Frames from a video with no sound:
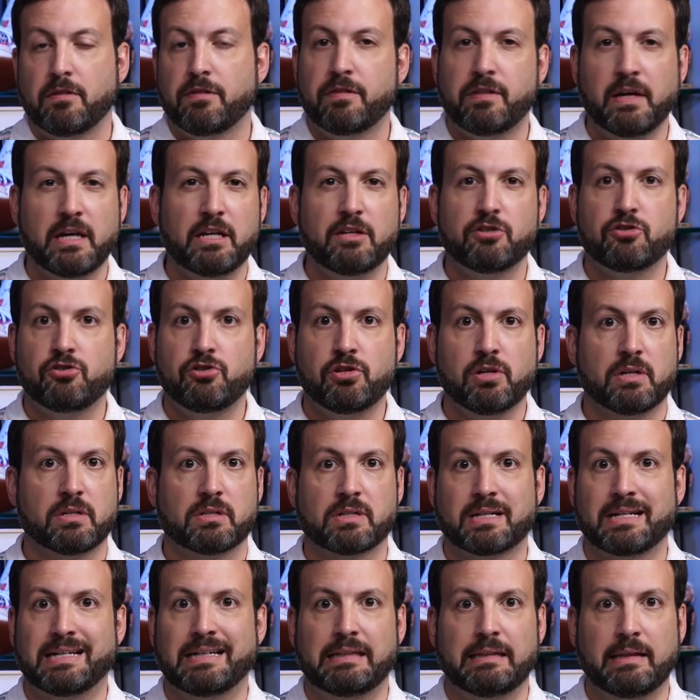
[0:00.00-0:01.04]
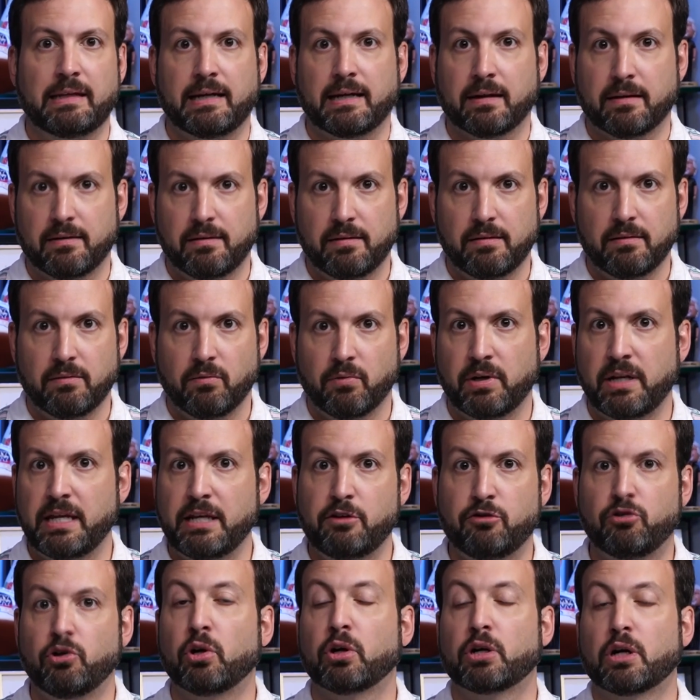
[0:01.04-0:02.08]
things just clicked when he
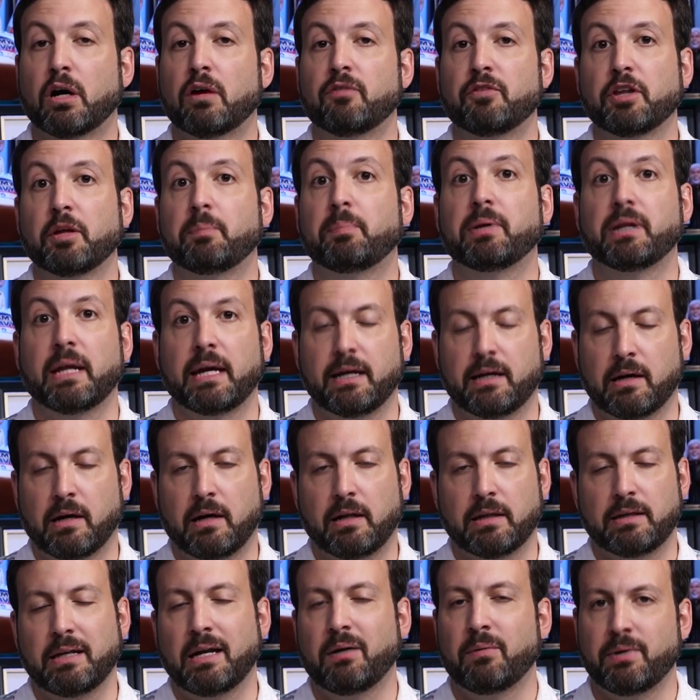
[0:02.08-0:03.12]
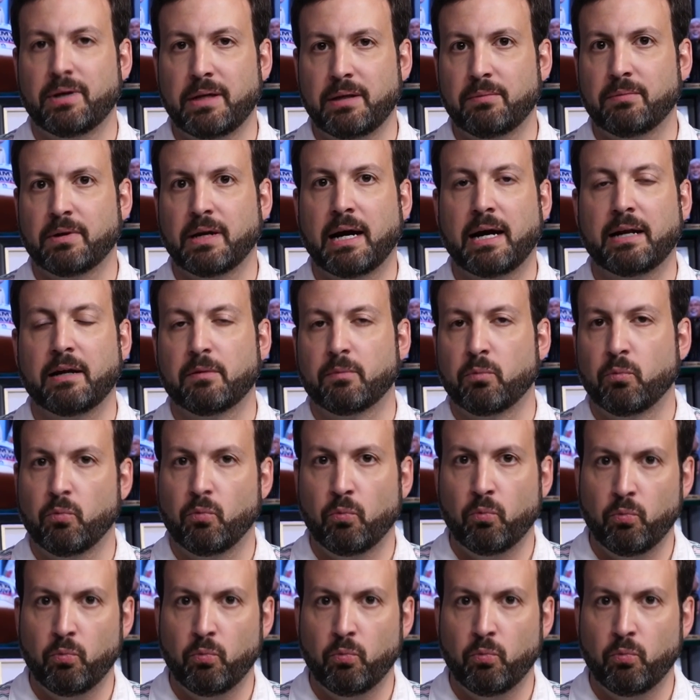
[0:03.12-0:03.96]
took over the play calling. Not when he got here.